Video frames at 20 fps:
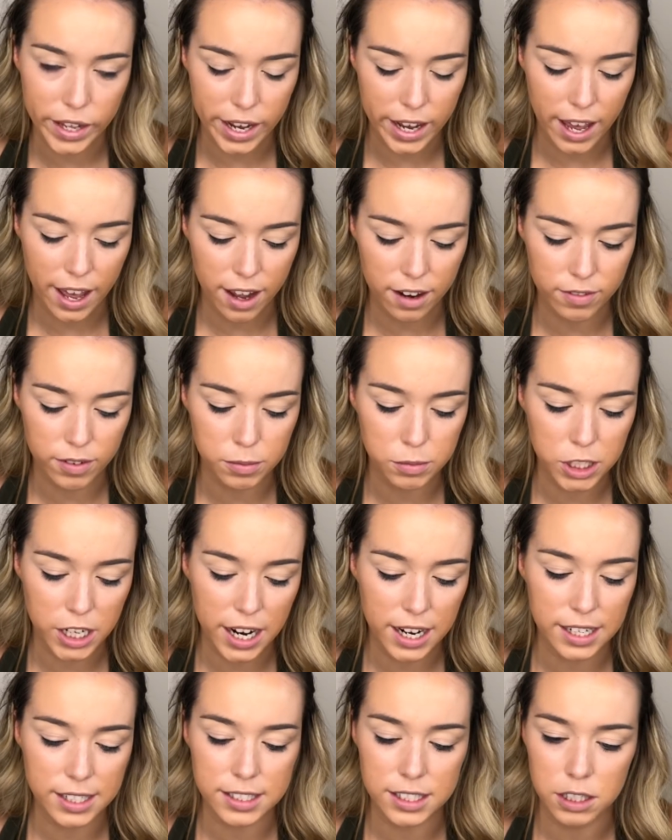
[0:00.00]
that I had from
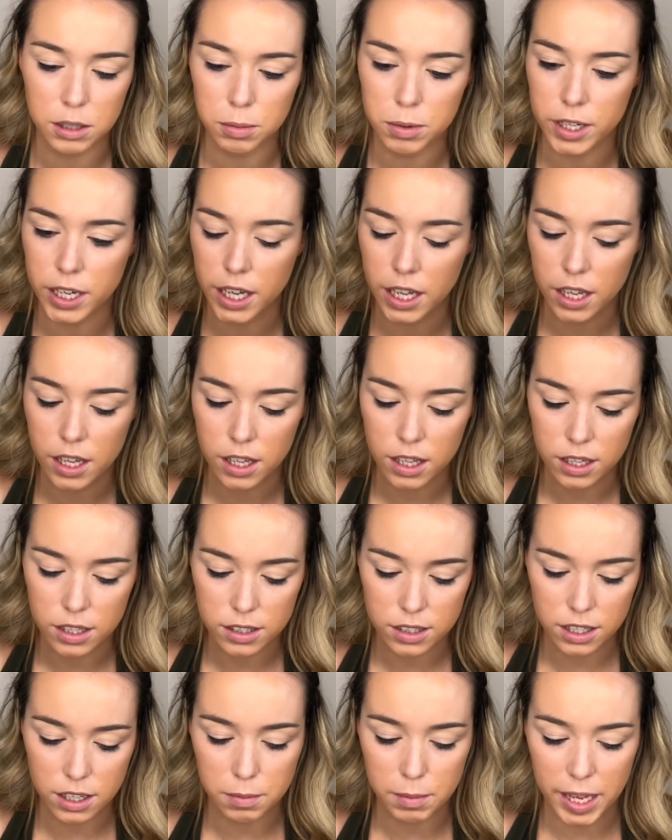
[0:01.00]
Charlotte Tilbury.
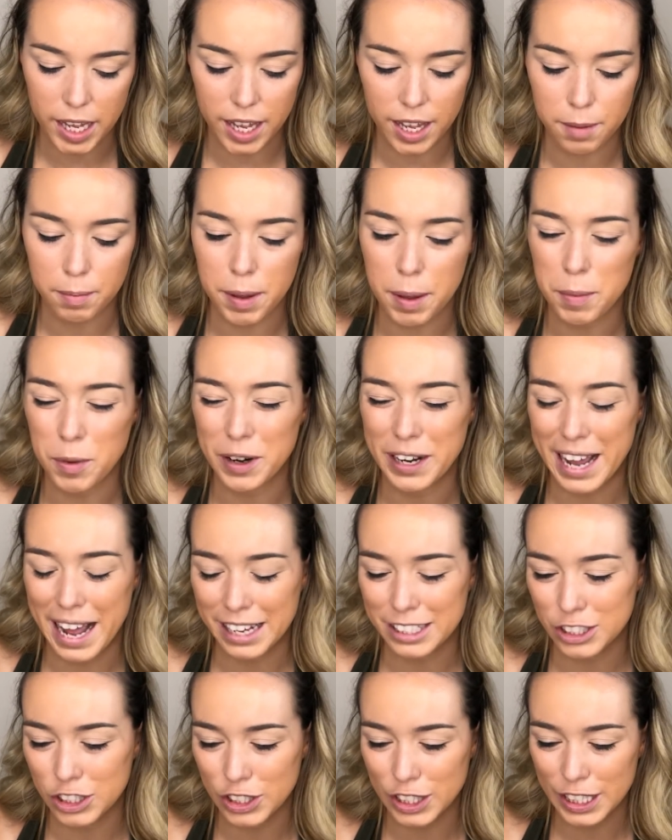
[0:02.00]
It's gonna make it a bit more
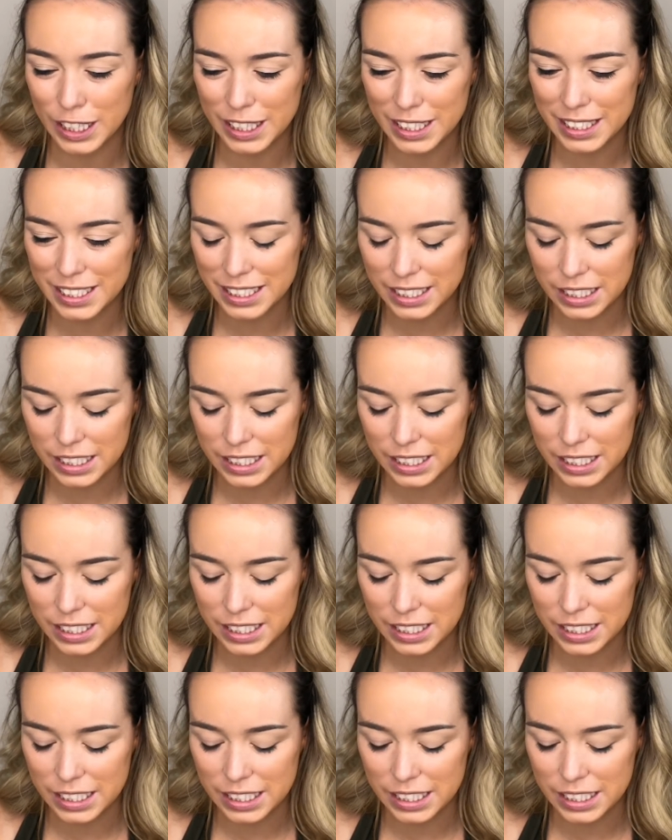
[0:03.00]
natural.